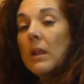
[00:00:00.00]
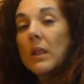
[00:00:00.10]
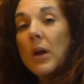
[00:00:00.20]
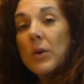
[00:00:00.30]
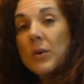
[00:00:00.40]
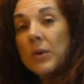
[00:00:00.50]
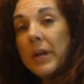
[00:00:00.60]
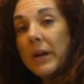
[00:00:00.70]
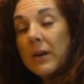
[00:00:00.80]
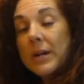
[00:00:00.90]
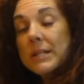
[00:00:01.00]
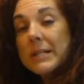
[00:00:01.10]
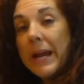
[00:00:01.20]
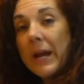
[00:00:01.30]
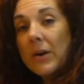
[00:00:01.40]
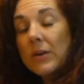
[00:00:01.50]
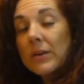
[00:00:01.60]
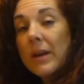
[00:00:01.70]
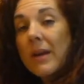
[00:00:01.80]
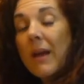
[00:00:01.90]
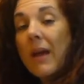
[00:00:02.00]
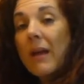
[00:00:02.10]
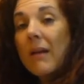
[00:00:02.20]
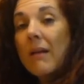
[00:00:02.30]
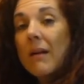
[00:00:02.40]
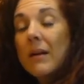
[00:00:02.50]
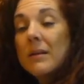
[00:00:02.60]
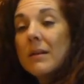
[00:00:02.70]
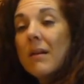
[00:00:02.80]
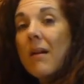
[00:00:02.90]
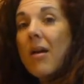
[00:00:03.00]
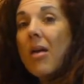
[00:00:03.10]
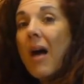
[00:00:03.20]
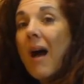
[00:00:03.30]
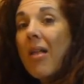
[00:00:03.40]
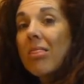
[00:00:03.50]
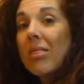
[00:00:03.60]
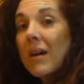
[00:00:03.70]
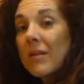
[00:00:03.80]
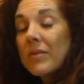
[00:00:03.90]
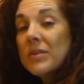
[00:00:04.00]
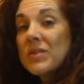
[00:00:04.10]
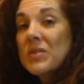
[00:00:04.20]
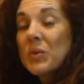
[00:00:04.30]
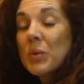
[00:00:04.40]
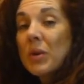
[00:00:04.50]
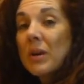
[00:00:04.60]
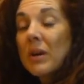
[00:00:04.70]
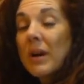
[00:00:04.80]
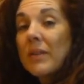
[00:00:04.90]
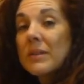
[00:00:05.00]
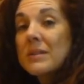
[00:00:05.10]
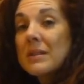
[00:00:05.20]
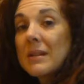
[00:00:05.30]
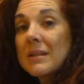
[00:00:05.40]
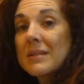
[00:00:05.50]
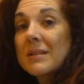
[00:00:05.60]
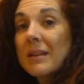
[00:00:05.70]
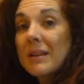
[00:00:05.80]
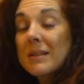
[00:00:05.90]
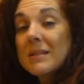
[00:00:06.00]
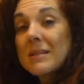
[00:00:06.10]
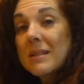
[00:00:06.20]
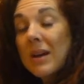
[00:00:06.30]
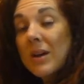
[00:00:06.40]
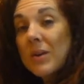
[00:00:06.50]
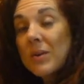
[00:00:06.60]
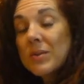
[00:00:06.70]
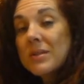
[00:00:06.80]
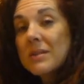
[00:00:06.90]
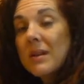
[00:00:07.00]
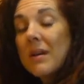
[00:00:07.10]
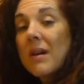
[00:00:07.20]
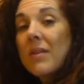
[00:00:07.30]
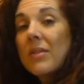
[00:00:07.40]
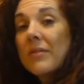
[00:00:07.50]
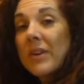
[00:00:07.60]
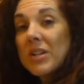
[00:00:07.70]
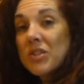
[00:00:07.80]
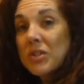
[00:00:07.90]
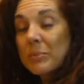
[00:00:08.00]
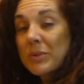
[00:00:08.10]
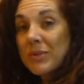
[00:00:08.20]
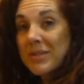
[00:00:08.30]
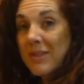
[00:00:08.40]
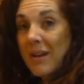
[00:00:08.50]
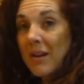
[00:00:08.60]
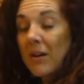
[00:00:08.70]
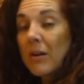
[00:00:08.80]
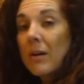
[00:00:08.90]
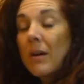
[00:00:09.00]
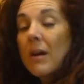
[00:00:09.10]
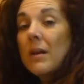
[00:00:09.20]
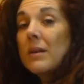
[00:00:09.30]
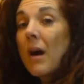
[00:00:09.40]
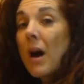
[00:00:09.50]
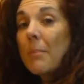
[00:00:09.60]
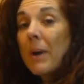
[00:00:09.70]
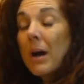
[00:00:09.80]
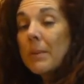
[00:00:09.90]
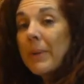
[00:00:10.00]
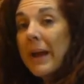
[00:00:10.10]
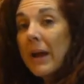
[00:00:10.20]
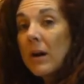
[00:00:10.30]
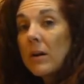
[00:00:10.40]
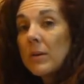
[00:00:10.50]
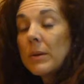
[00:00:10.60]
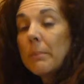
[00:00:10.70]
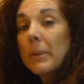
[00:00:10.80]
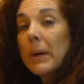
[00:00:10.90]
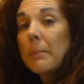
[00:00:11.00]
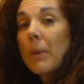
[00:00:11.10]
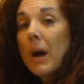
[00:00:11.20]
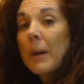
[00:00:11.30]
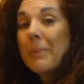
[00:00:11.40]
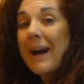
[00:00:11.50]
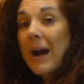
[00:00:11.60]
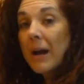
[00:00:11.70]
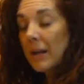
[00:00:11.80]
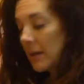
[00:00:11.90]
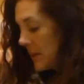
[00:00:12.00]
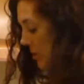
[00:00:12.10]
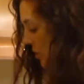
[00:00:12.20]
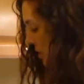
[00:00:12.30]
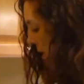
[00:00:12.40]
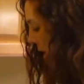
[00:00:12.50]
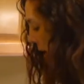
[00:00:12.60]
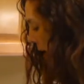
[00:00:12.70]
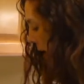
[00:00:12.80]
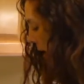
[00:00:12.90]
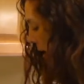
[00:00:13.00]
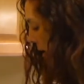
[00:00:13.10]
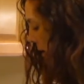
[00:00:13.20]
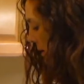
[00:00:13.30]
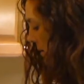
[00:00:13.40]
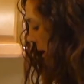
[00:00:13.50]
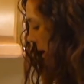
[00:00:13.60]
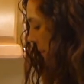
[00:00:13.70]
local here in town, and I love the store in the sense that it sells the vegetables there not by pound but by package. And